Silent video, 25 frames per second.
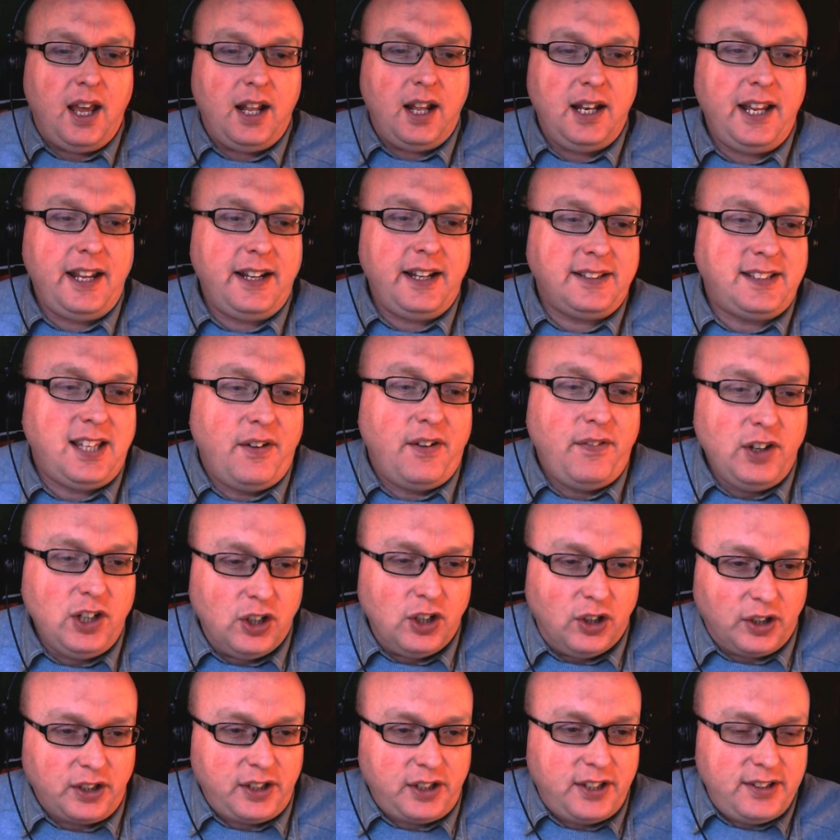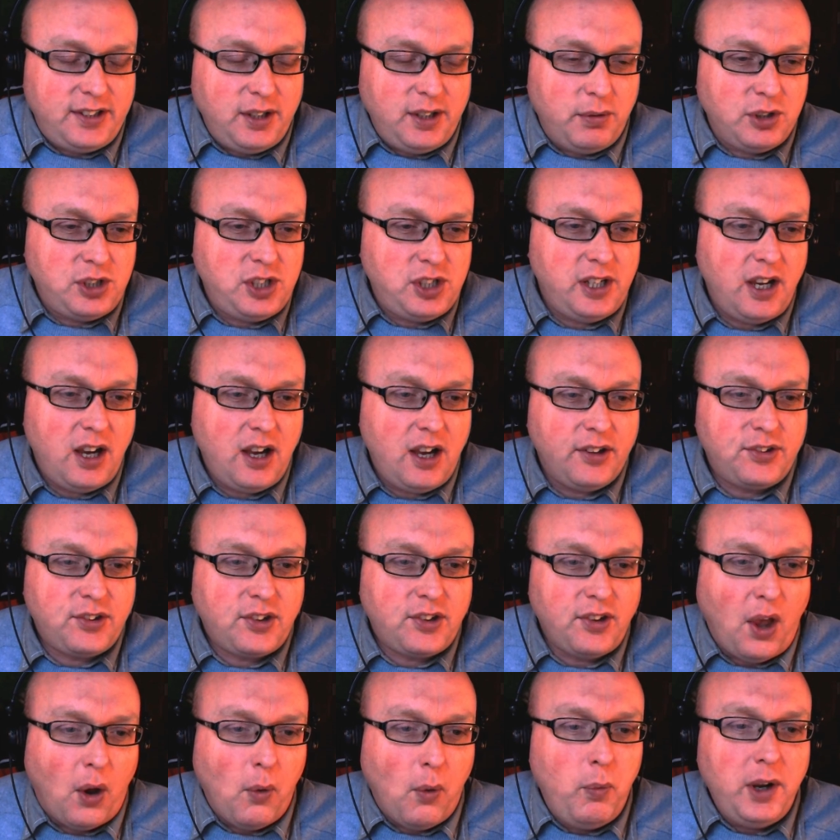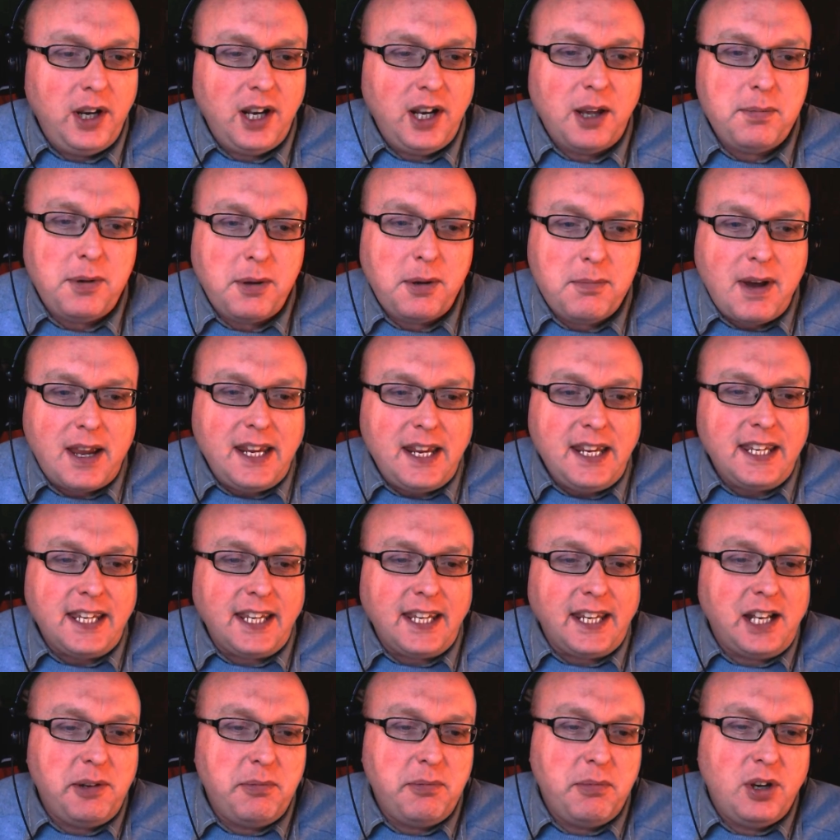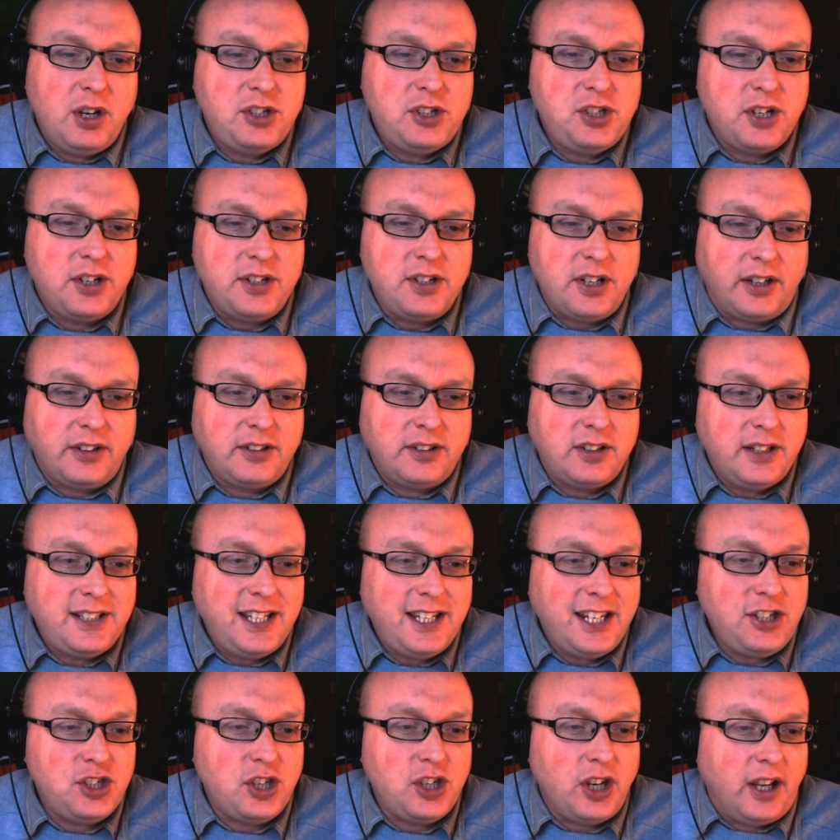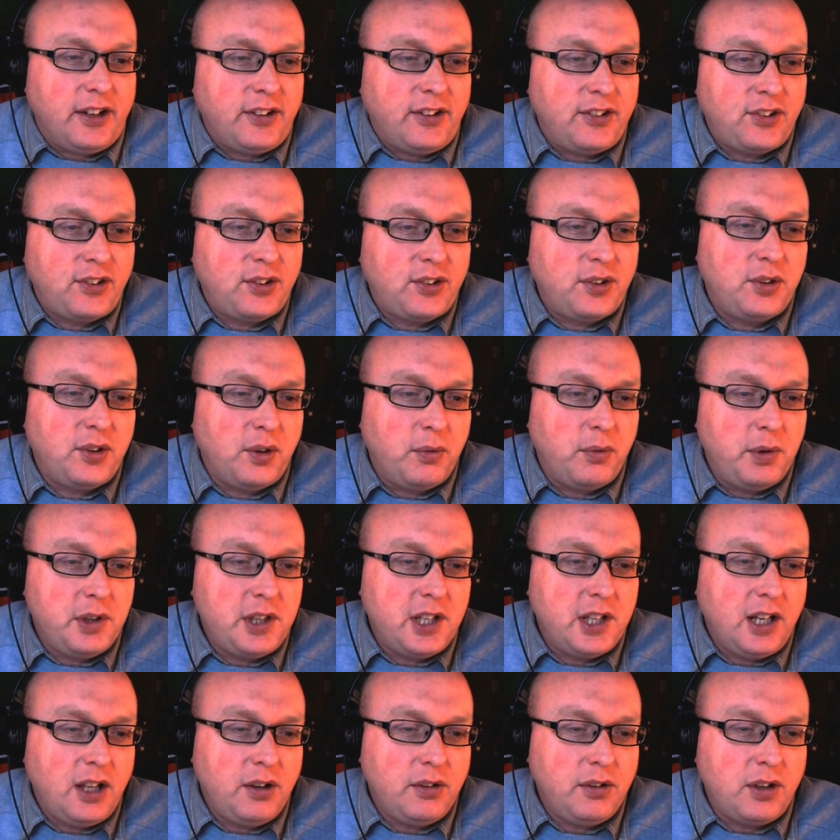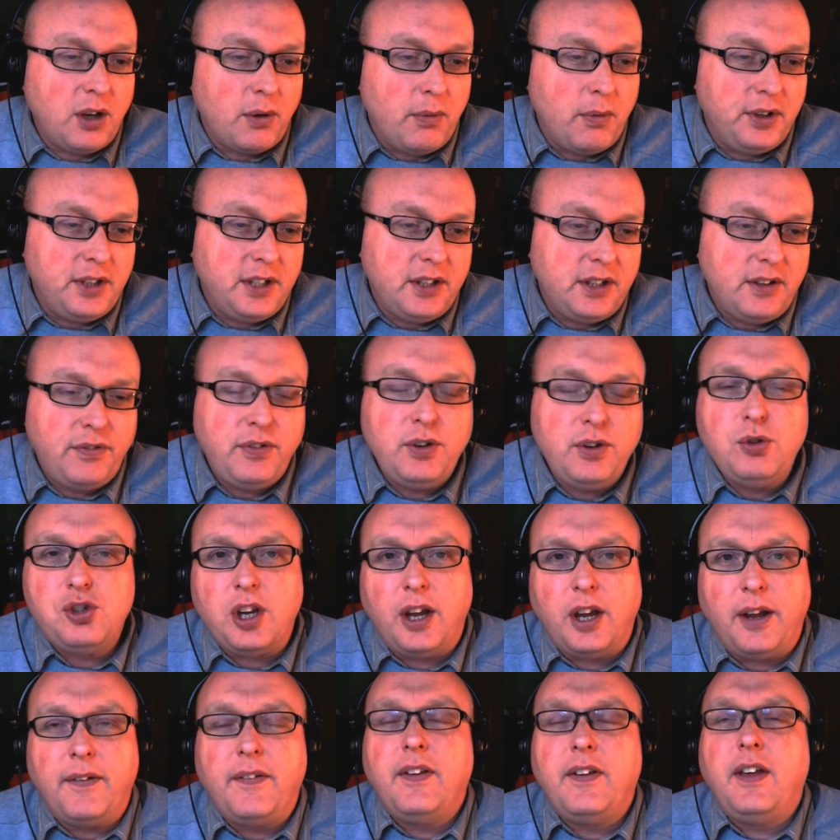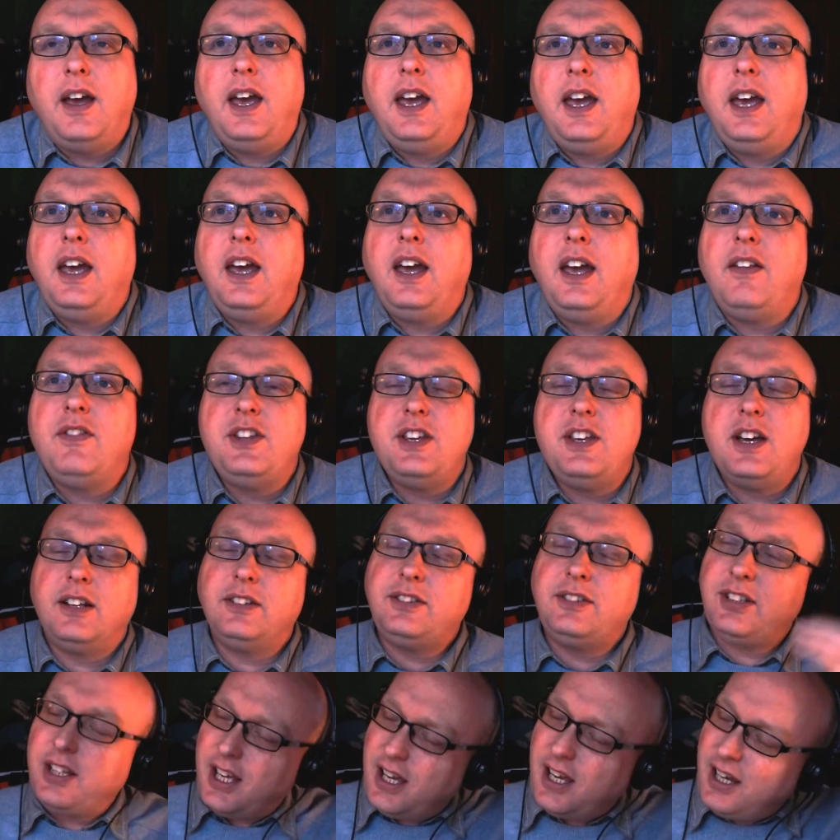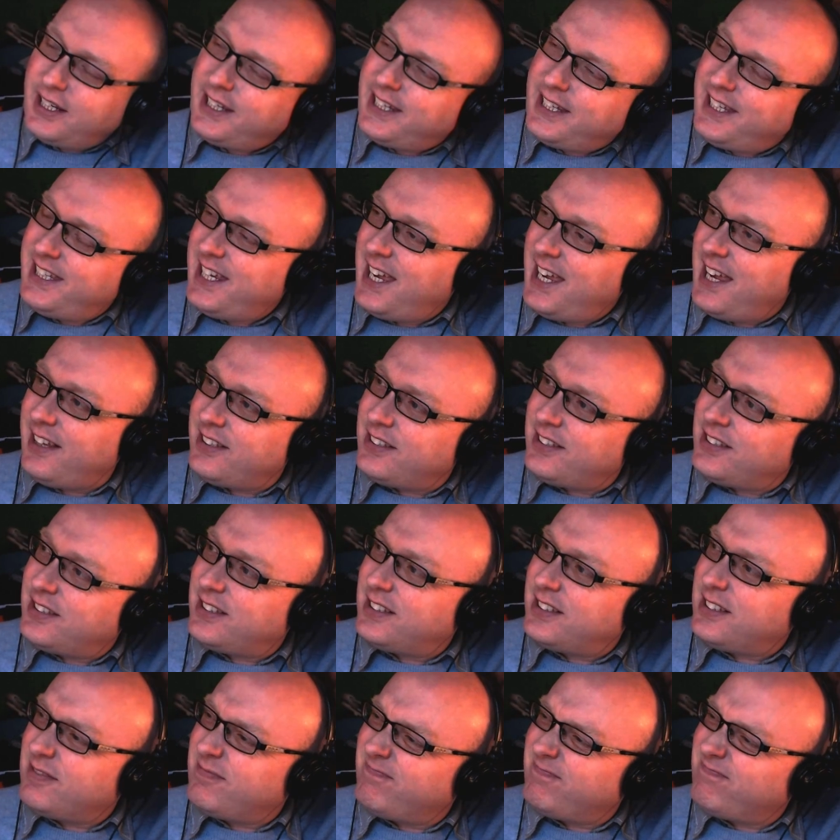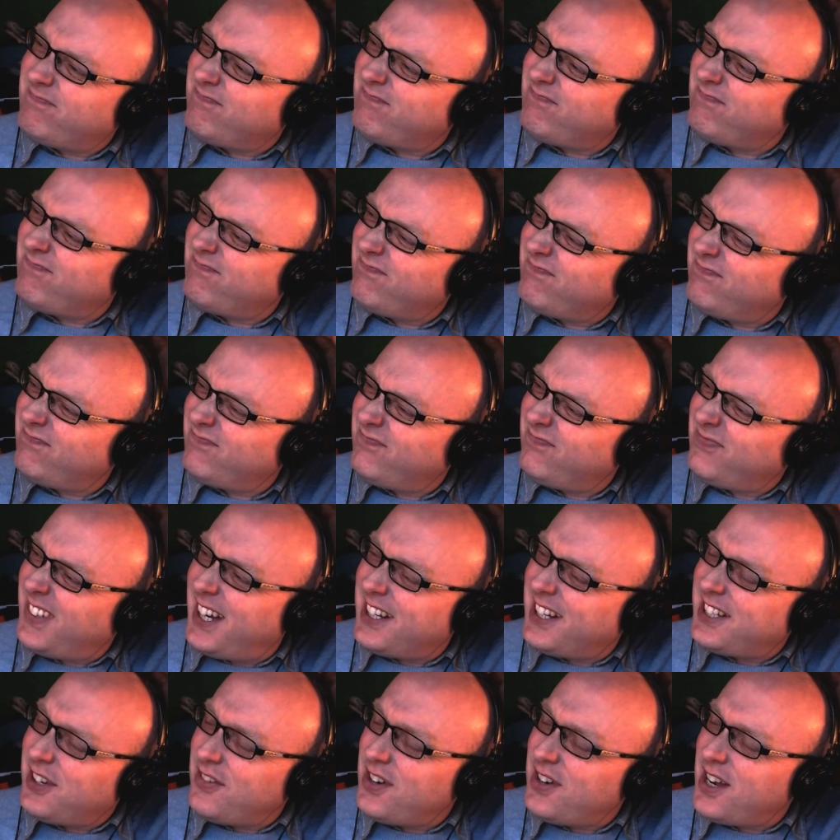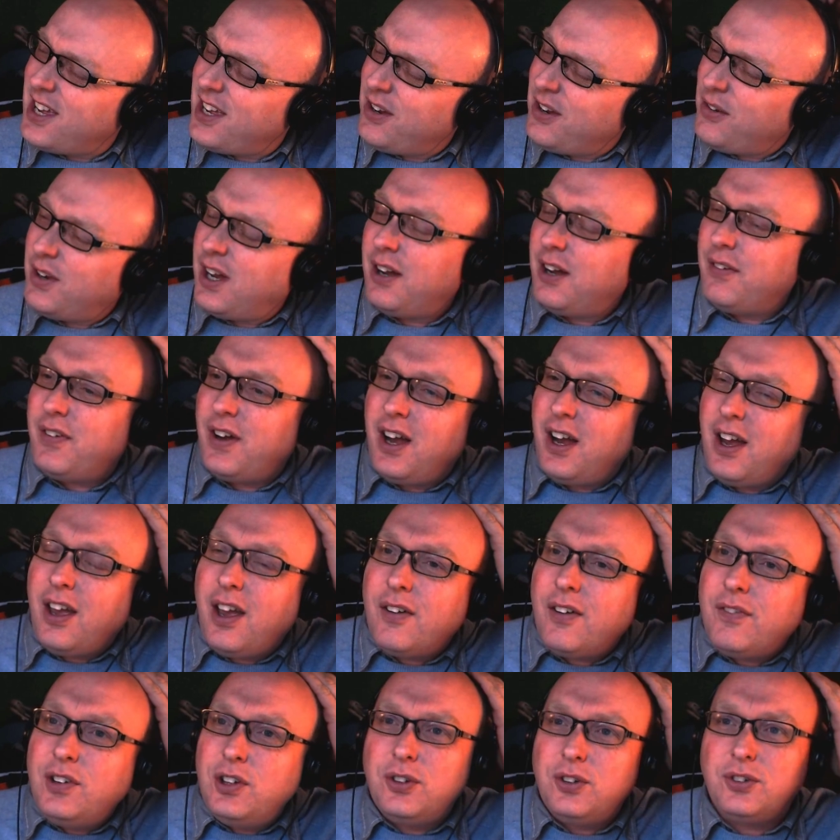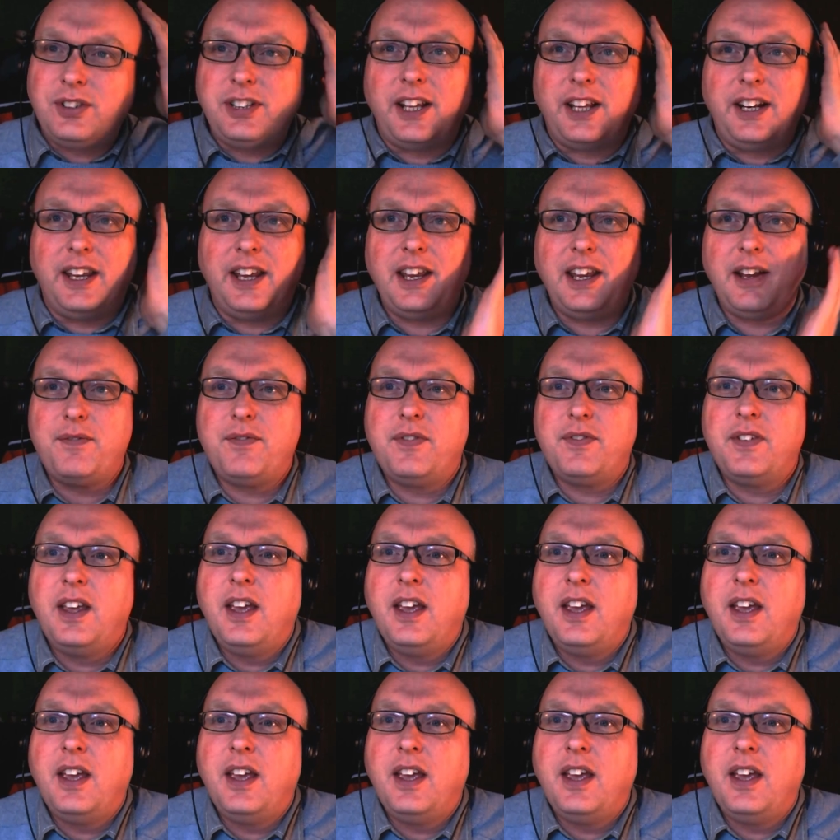Let's have a look, see what she asks. Will I be making any merchandise like t-shirts with a logo on in the future? The answer to that, I guess, I don't know. I have looked at it